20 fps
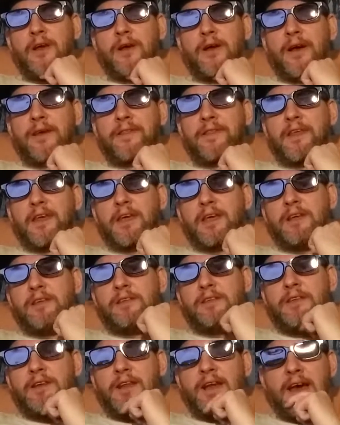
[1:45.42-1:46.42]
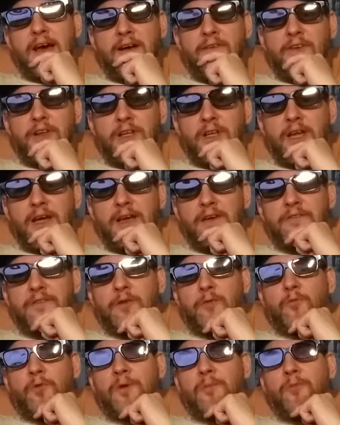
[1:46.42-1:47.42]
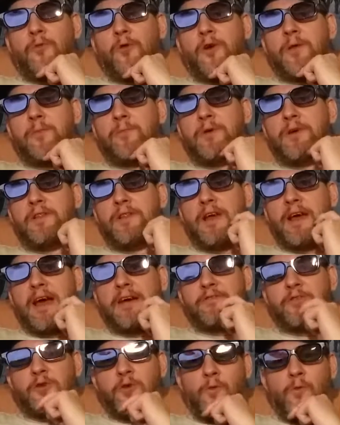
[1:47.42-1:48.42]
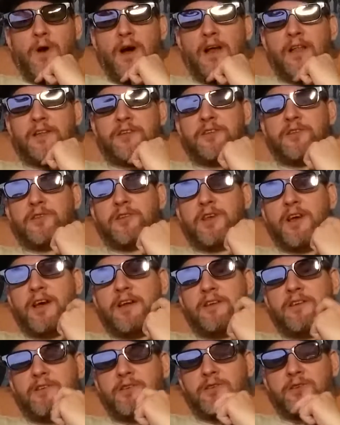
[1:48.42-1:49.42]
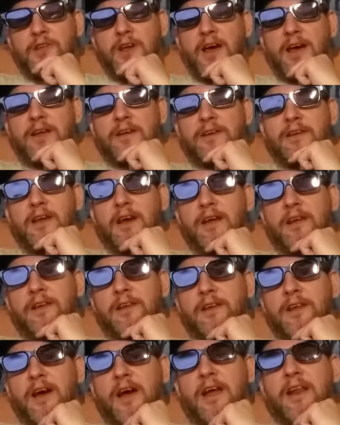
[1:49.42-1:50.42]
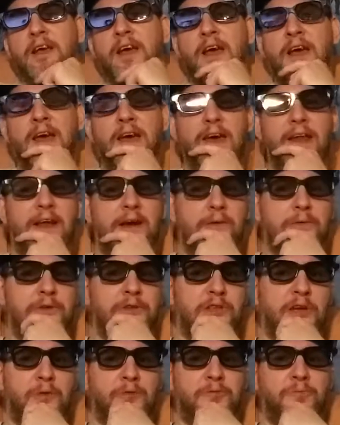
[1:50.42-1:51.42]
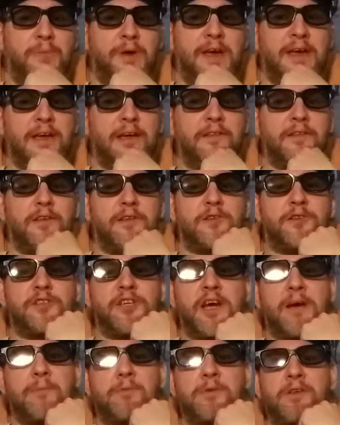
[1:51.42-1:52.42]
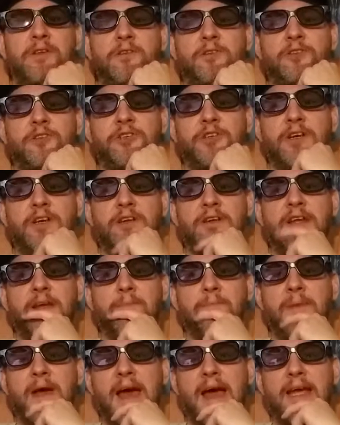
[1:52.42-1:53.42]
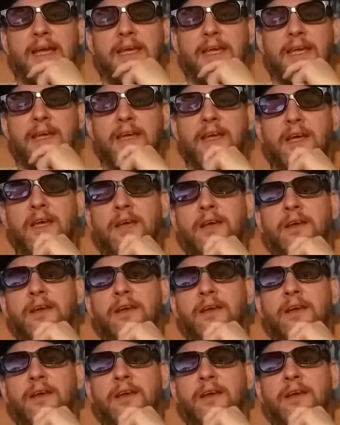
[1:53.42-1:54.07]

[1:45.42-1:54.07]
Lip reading: I think did have a life at one point, but after a while it just died and died and died. And I was banging this Japanese chick named Maki,